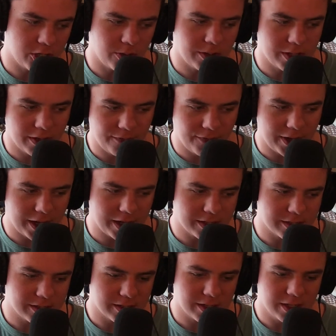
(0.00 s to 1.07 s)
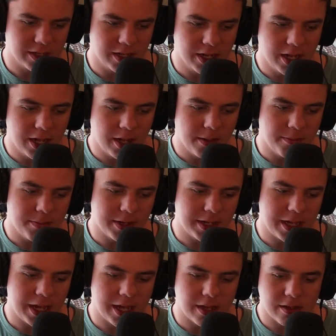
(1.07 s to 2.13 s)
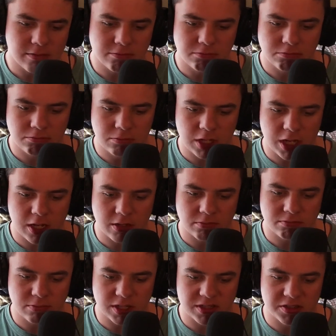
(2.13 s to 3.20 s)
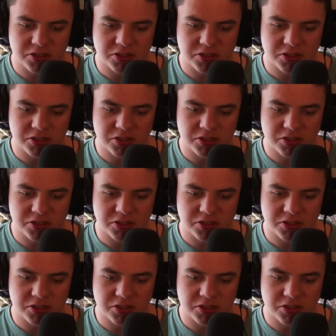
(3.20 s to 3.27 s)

in the face. But yeah. Yeah, I